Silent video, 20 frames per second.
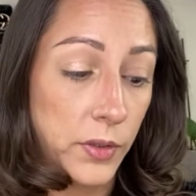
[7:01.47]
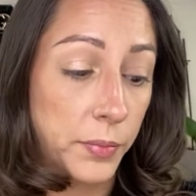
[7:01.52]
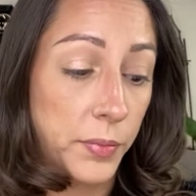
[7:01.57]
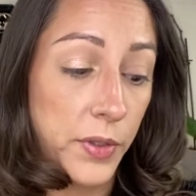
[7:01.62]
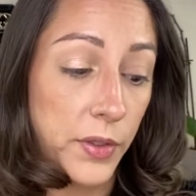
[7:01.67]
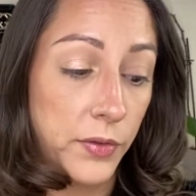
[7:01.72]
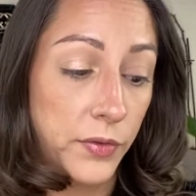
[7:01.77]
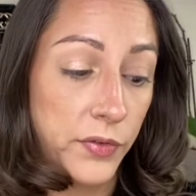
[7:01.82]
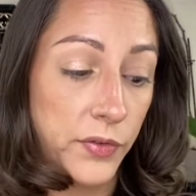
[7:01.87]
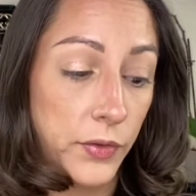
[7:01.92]

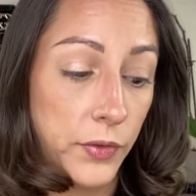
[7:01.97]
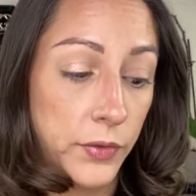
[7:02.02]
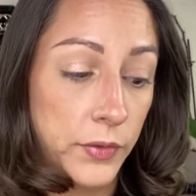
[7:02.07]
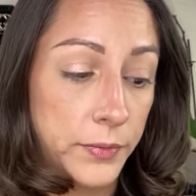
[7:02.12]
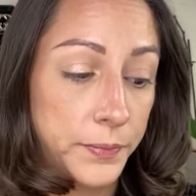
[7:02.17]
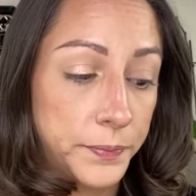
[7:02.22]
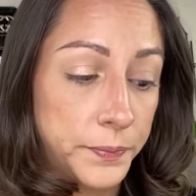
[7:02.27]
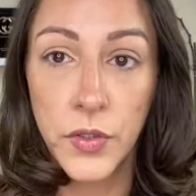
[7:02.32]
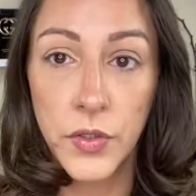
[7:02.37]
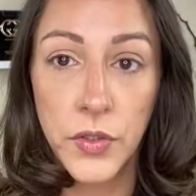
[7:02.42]
beautiful.
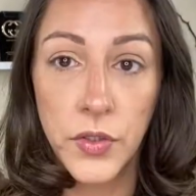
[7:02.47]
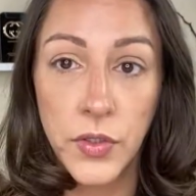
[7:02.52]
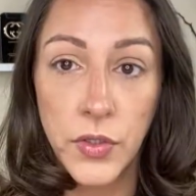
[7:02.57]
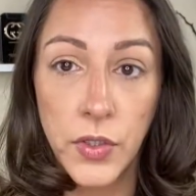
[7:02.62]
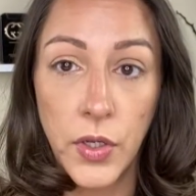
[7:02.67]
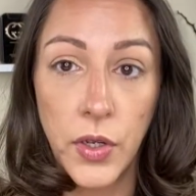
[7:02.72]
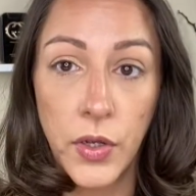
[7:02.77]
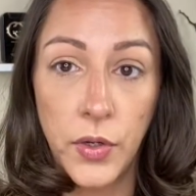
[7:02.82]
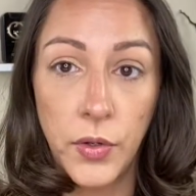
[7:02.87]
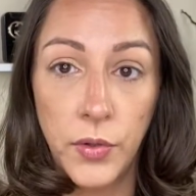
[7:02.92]

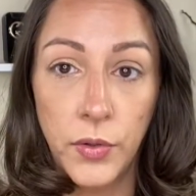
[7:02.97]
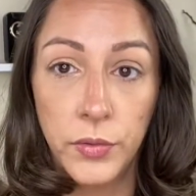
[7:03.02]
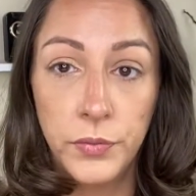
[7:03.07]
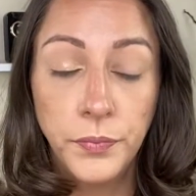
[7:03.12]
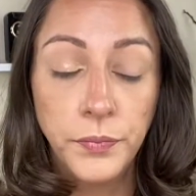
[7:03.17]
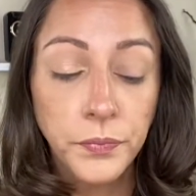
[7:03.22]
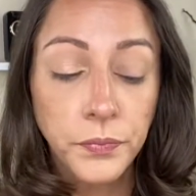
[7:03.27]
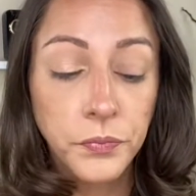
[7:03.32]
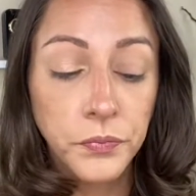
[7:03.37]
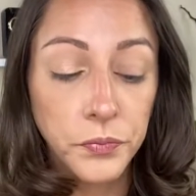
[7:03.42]
So
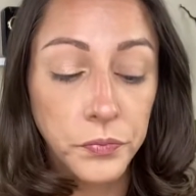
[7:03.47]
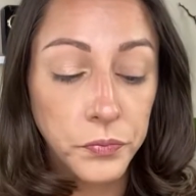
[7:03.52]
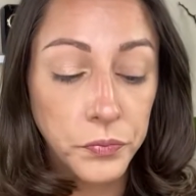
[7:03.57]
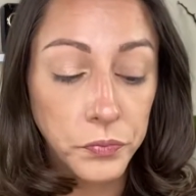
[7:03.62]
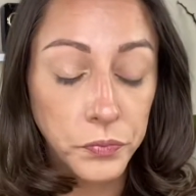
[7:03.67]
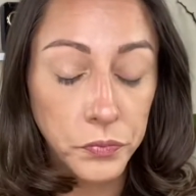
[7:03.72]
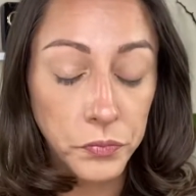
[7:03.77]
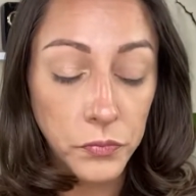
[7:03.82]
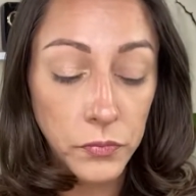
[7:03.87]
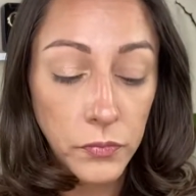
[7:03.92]

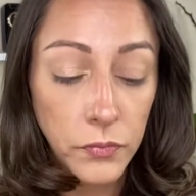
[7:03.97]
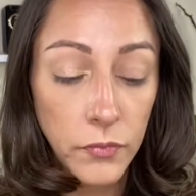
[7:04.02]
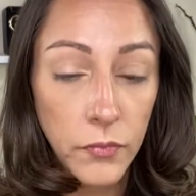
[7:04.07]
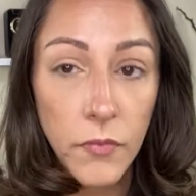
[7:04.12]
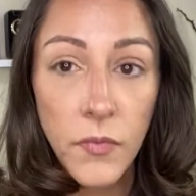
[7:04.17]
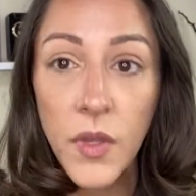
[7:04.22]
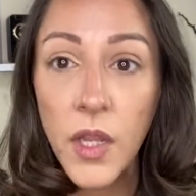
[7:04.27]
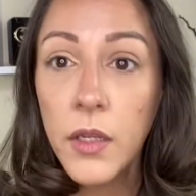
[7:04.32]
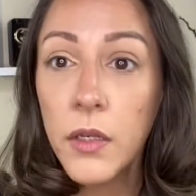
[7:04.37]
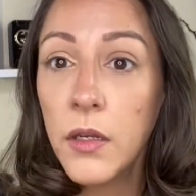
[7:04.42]

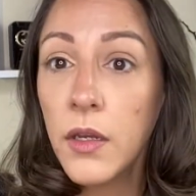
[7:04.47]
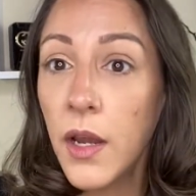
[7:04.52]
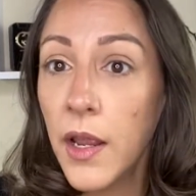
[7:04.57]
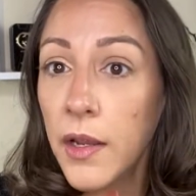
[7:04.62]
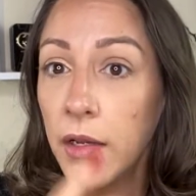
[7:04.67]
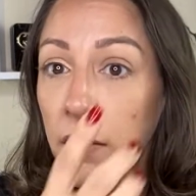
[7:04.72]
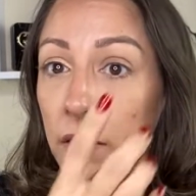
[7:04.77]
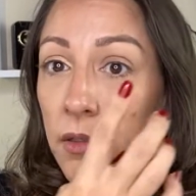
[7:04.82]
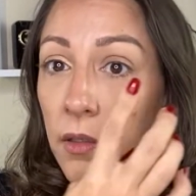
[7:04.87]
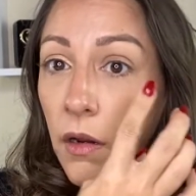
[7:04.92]

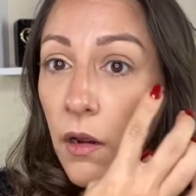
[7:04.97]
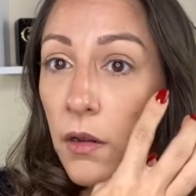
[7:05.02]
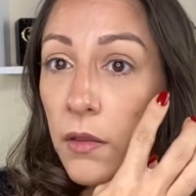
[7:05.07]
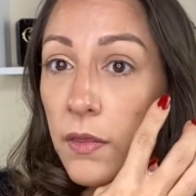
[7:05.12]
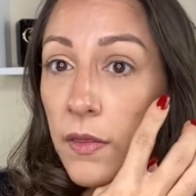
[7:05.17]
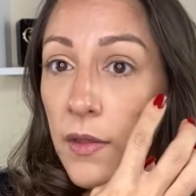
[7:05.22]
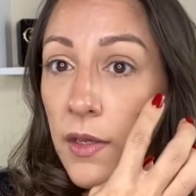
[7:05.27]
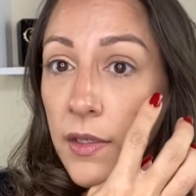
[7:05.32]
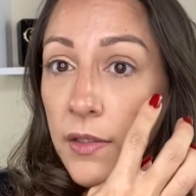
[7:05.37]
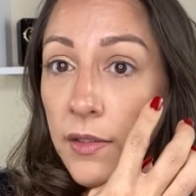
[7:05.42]
next on
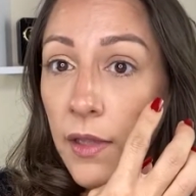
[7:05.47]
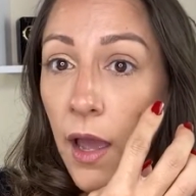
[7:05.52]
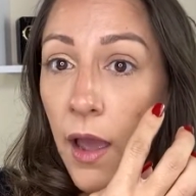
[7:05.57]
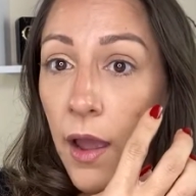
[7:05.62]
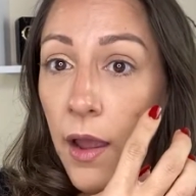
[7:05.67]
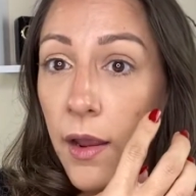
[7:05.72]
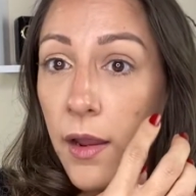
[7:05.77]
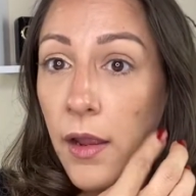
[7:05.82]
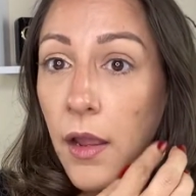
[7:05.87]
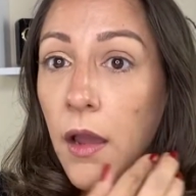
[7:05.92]
this
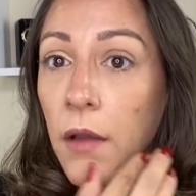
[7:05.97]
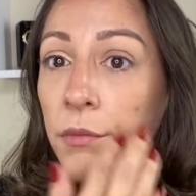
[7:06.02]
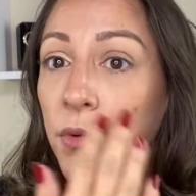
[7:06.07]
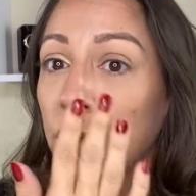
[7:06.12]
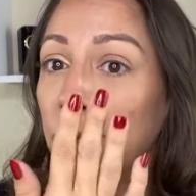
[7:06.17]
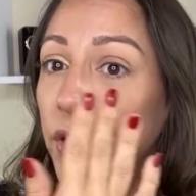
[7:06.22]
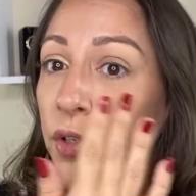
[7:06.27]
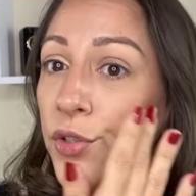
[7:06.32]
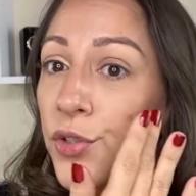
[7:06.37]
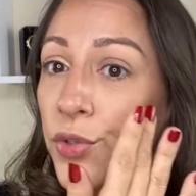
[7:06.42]
eye, I'm
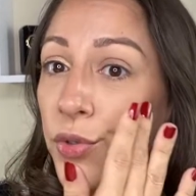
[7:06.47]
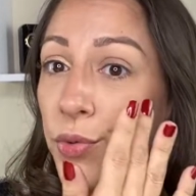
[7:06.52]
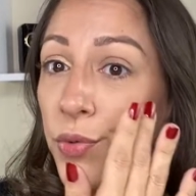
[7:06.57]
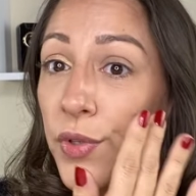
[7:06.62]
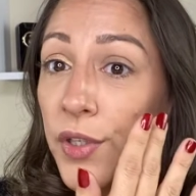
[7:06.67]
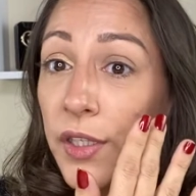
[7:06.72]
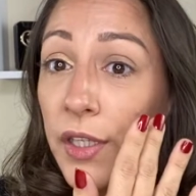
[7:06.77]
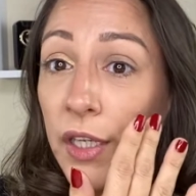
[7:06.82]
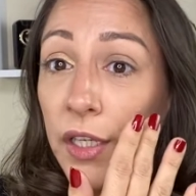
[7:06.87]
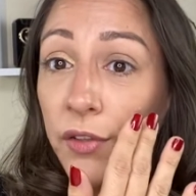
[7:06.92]
gonna do the
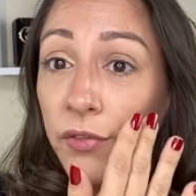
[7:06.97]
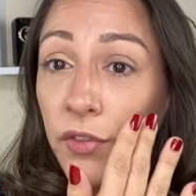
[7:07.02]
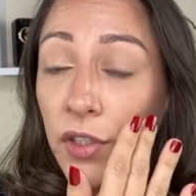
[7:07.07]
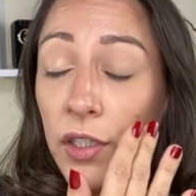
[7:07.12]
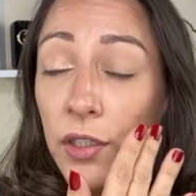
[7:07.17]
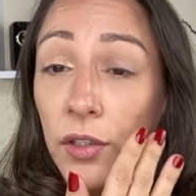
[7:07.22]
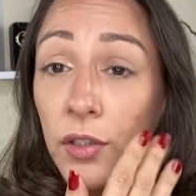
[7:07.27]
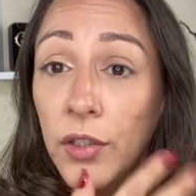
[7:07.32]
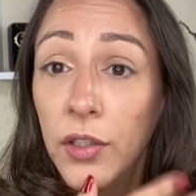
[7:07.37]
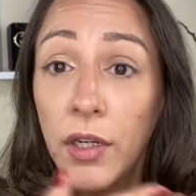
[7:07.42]
evening
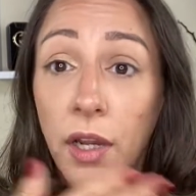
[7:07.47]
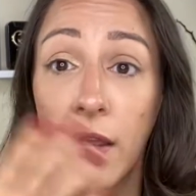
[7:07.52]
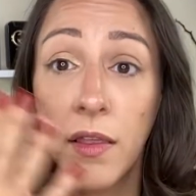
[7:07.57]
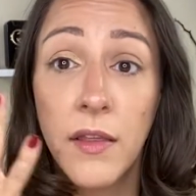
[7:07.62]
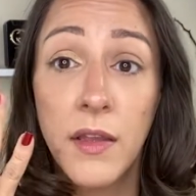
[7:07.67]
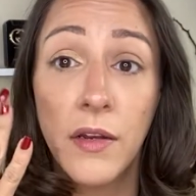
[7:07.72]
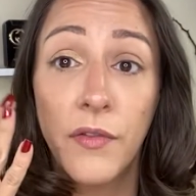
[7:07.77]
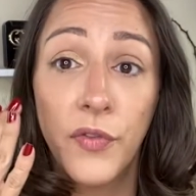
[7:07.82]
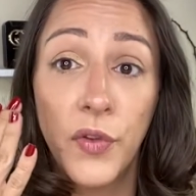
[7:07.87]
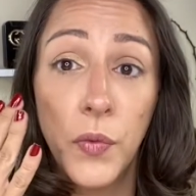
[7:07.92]
look, and then
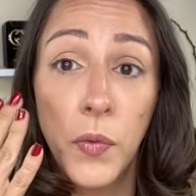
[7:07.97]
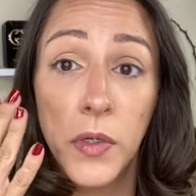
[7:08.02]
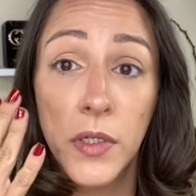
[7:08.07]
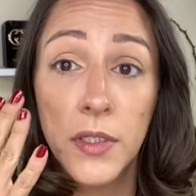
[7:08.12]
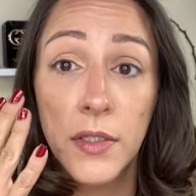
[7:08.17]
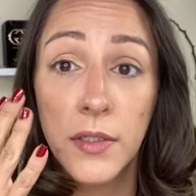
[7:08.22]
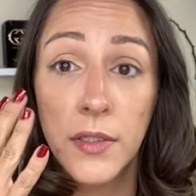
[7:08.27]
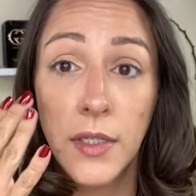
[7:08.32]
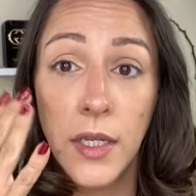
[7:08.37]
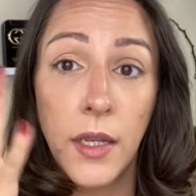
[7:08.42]
if you wanna
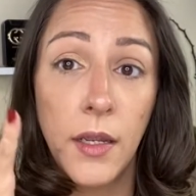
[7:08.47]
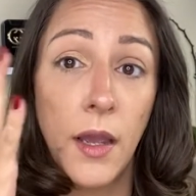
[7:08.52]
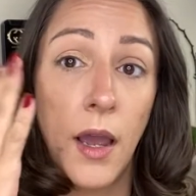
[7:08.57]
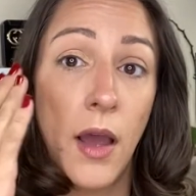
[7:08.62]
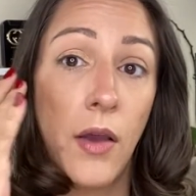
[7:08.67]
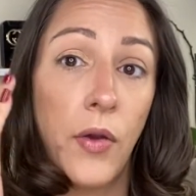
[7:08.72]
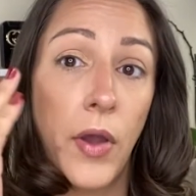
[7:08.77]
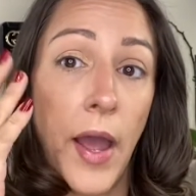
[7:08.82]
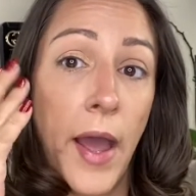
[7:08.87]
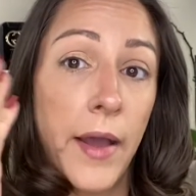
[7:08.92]
see
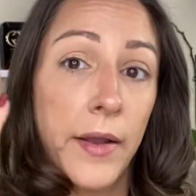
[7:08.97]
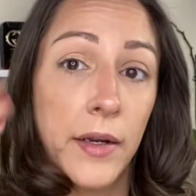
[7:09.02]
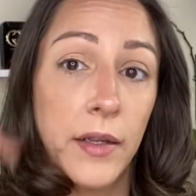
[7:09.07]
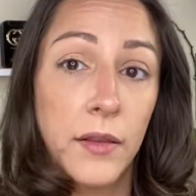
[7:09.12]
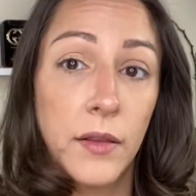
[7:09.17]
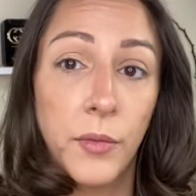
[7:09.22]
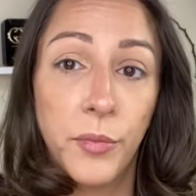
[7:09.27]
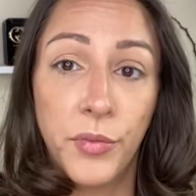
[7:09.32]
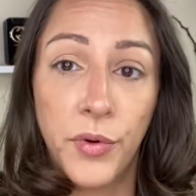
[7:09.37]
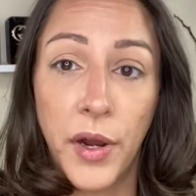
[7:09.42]
how adding the
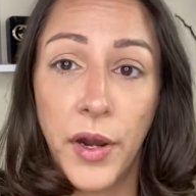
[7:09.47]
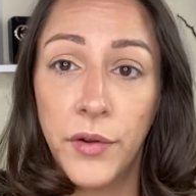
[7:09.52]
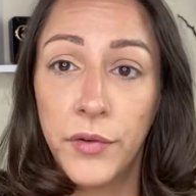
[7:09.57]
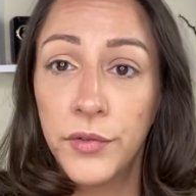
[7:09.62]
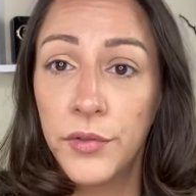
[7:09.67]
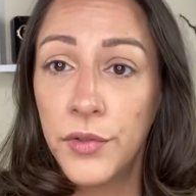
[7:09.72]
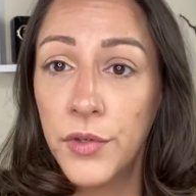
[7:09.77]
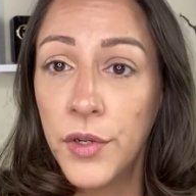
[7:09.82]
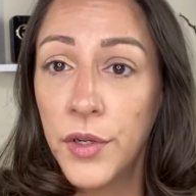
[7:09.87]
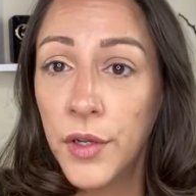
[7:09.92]
brown
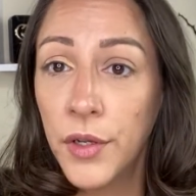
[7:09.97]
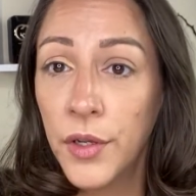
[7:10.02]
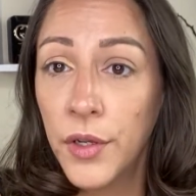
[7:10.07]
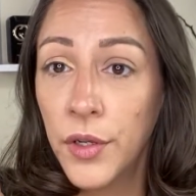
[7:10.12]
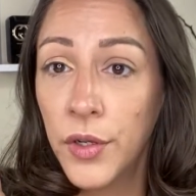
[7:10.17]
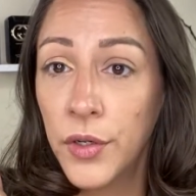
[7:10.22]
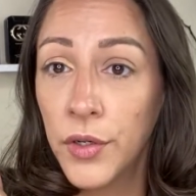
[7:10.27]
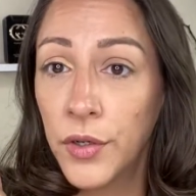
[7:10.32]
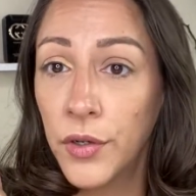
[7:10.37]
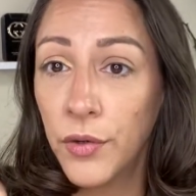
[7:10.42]

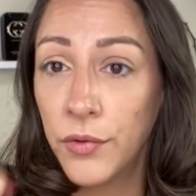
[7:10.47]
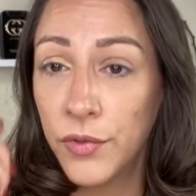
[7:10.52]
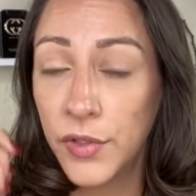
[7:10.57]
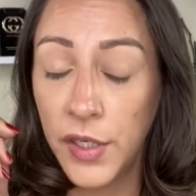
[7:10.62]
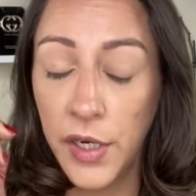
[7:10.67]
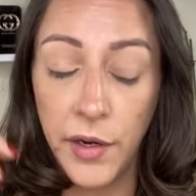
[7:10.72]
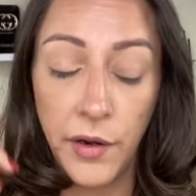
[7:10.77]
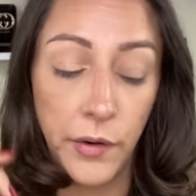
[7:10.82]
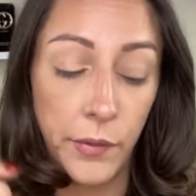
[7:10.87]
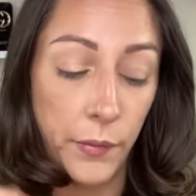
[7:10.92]
goes
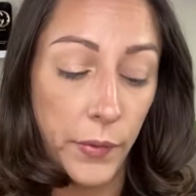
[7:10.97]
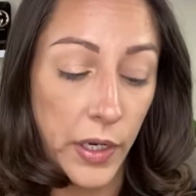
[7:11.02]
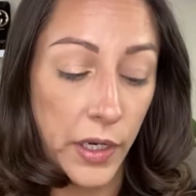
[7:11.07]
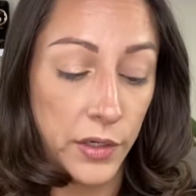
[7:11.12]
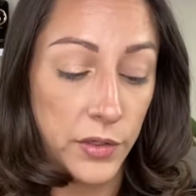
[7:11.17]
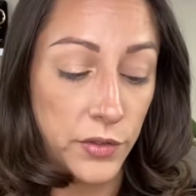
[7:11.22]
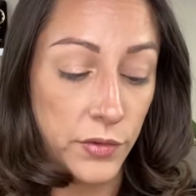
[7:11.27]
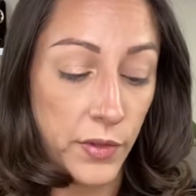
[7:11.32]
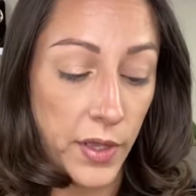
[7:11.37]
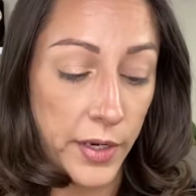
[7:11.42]
here, we can
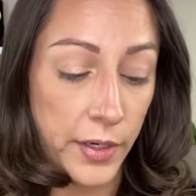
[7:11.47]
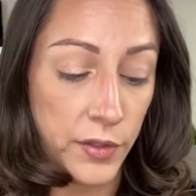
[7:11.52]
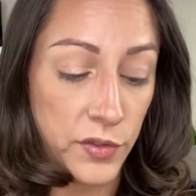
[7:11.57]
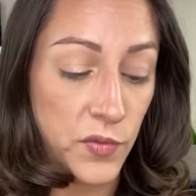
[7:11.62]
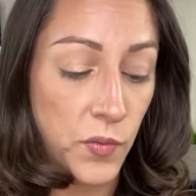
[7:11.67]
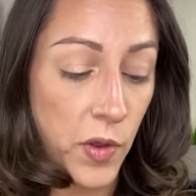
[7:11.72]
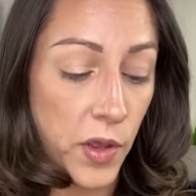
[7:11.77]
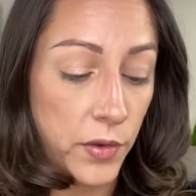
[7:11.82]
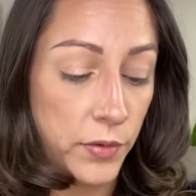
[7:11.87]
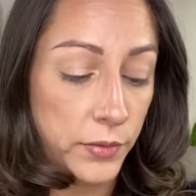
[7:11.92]
do that as
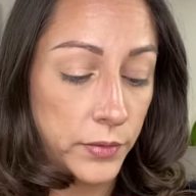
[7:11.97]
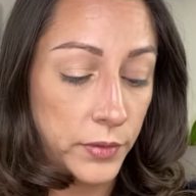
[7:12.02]
well.